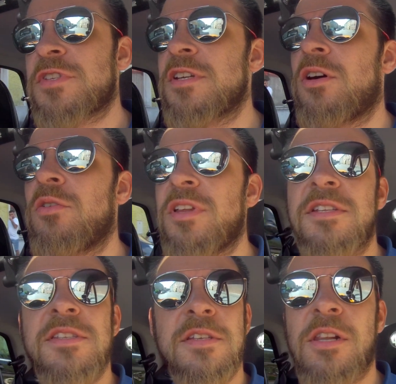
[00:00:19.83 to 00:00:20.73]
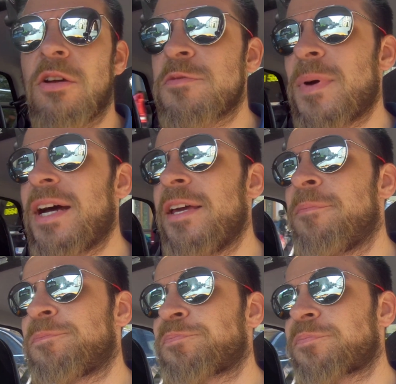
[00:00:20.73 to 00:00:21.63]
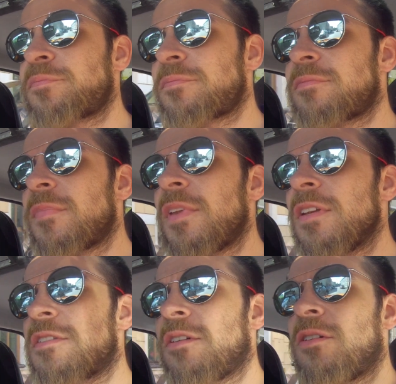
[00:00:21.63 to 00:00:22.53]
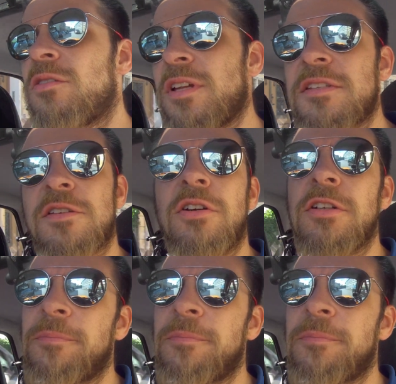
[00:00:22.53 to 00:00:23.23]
so that's close by, so that's good.